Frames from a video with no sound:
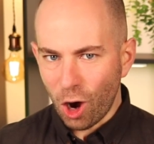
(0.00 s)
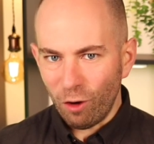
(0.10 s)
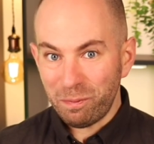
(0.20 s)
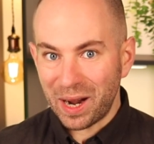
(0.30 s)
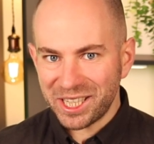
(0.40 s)

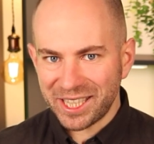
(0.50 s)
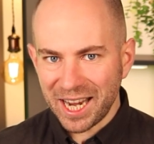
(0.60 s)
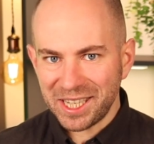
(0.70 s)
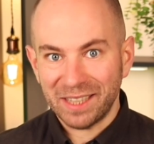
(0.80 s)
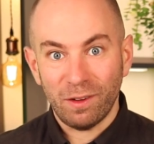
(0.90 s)
off by
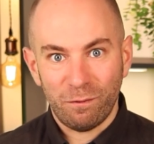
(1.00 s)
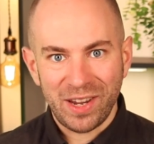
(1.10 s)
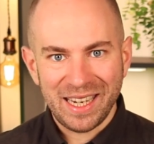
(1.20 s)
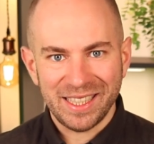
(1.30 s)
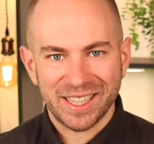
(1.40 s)
stating the
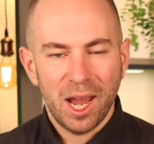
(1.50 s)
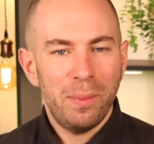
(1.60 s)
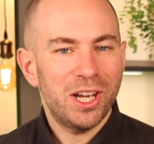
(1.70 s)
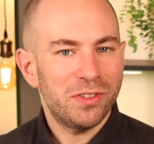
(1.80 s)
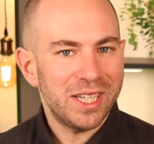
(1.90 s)
fees,
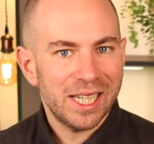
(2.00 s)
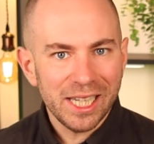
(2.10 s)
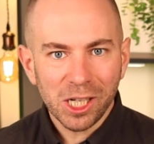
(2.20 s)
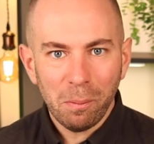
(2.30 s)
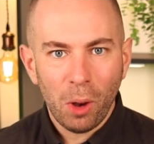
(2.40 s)
because there's
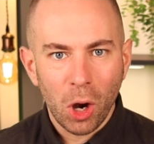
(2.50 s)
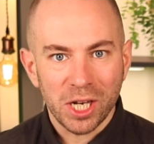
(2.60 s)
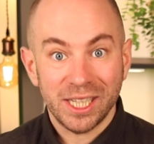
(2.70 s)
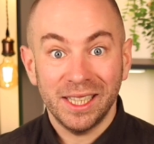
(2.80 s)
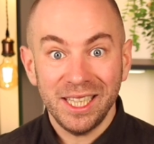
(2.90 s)
little
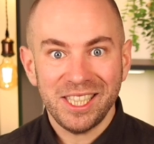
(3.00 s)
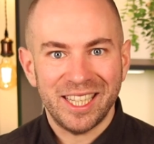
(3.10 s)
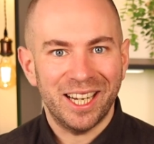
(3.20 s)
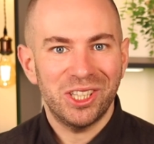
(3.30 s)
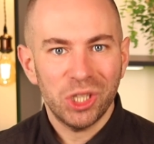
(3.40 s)
point in
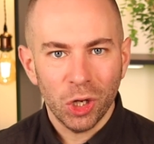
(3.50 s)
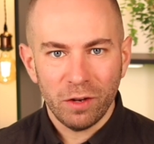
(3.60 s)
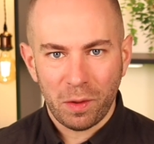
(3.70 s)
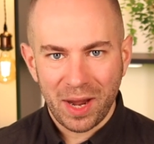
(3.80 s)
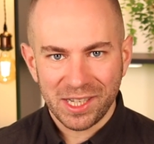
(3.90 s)
listing a ton
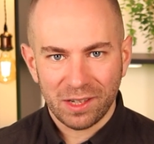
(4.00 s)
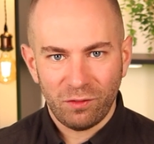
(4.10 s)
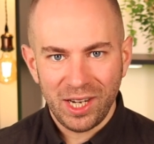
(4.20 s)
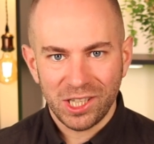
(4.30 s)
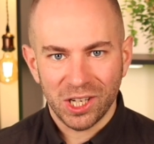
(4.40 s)
of amazing
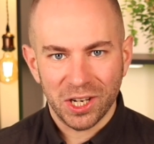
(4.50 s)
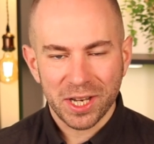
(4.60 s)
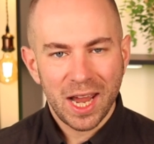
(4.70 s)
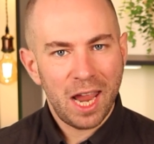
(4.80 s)
features